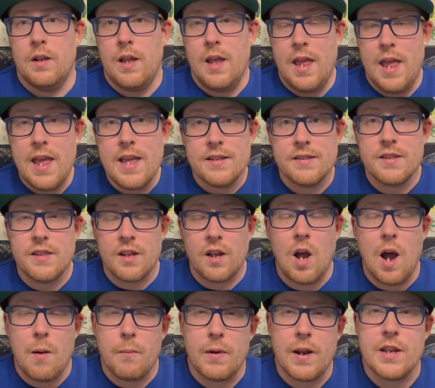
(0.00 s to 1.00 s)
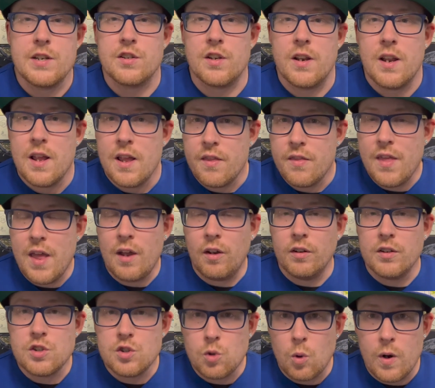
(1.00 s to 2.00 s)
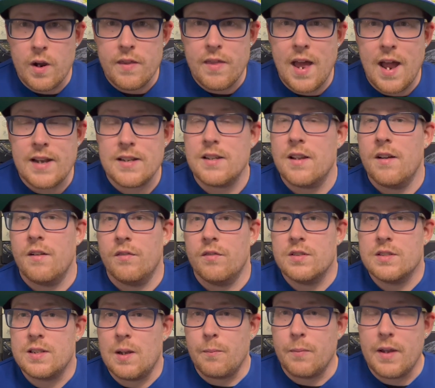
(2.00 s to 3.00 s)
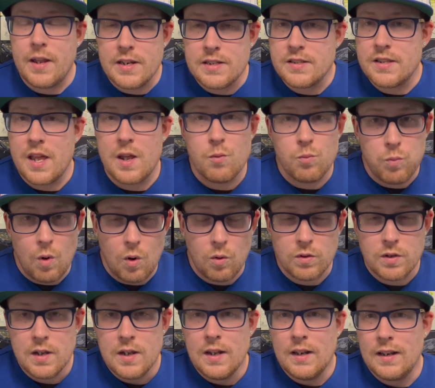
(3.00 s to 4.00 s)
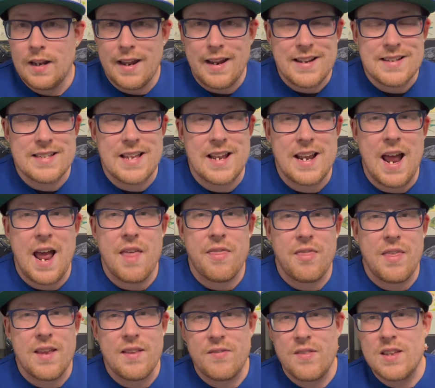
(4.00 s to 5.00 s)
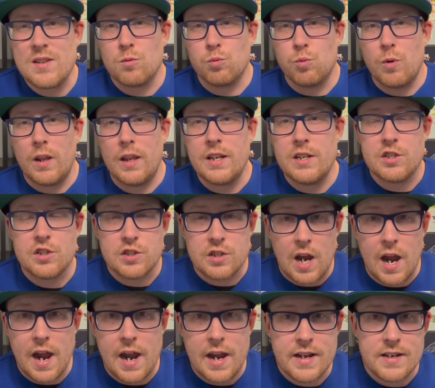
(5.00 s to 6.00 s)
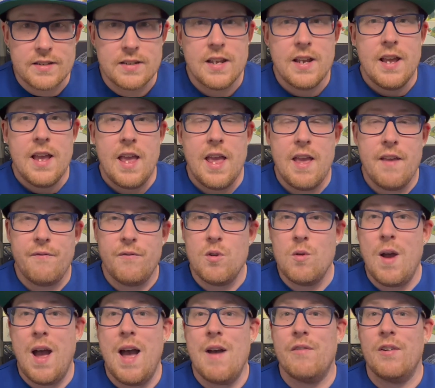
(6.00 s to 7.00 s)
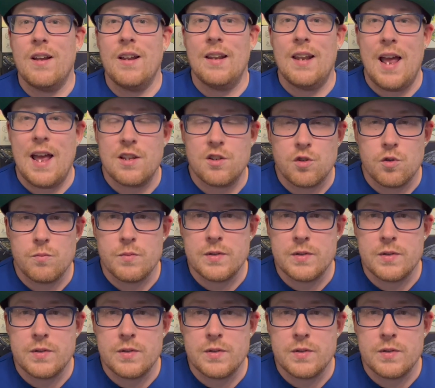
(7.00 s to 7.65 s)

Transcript: is the combination. They'll enjoy that. Some kids they won't. Like I said, I think this really shines if you have a classroom